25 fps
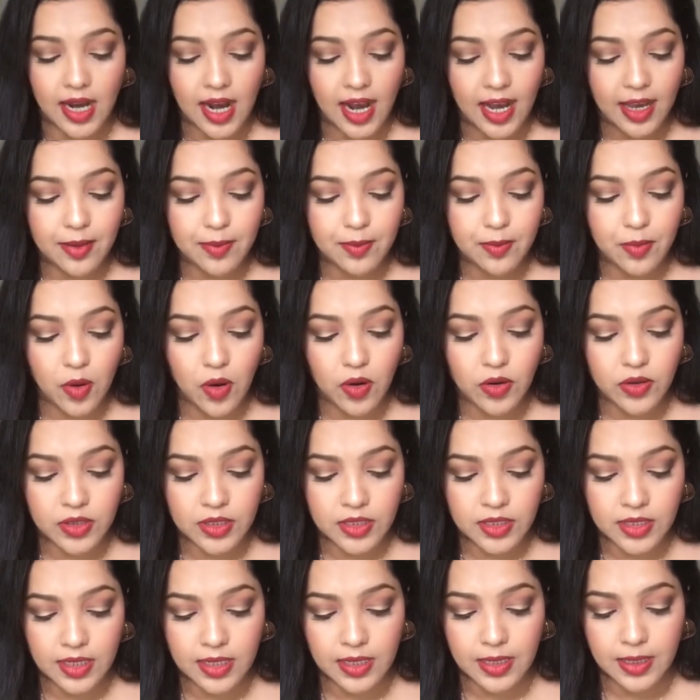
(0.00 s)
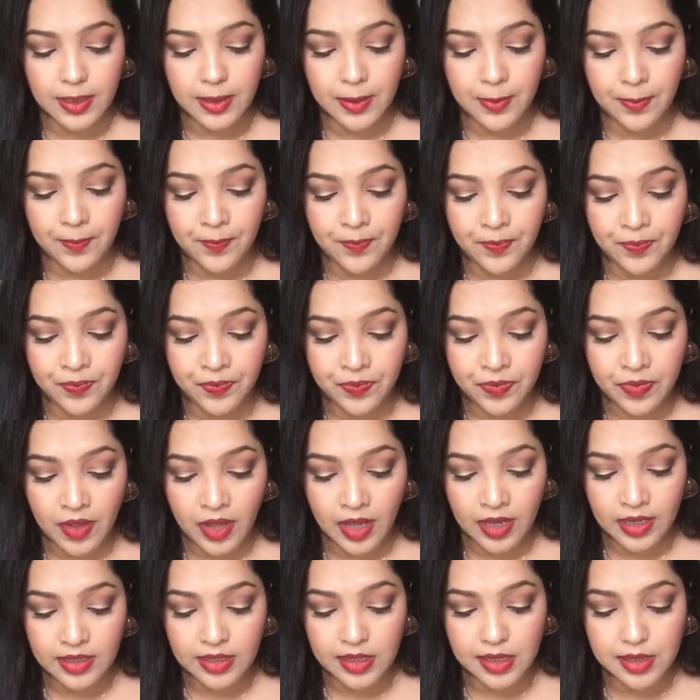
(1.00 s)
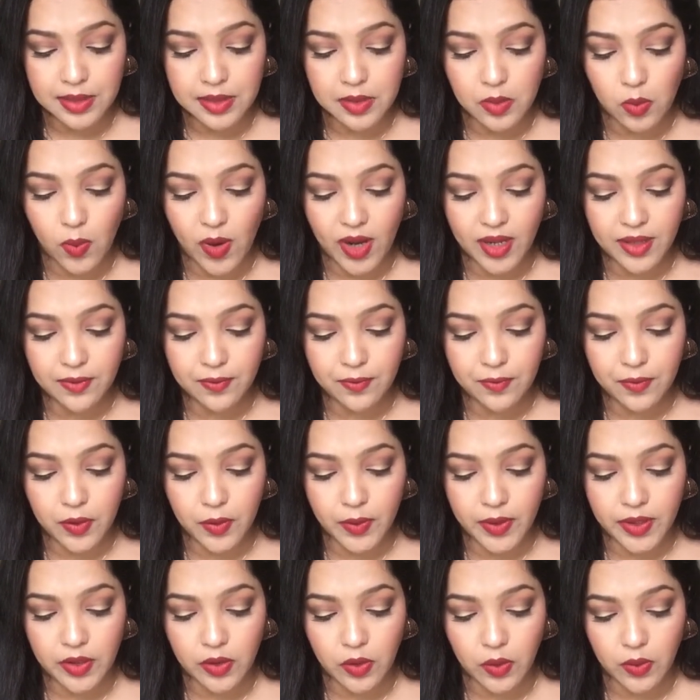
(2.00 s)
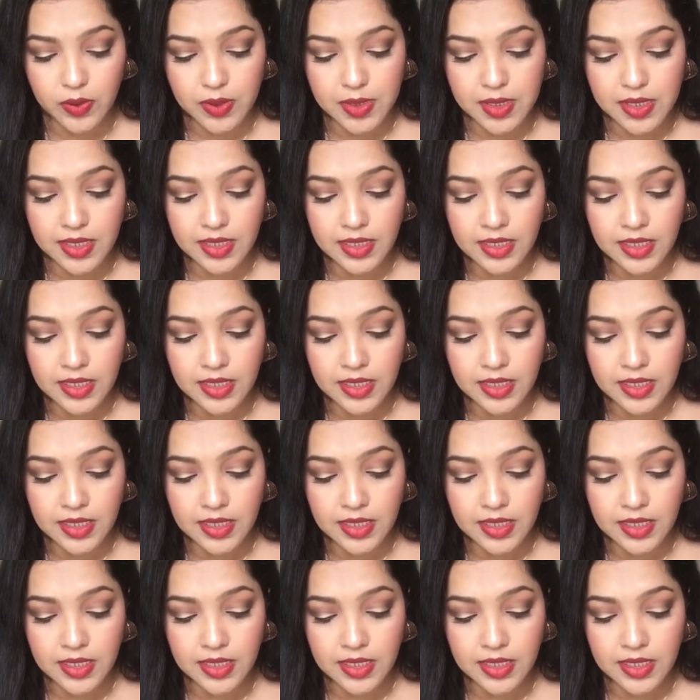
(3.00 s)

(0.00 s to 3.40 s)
I bought this one fluid OZ,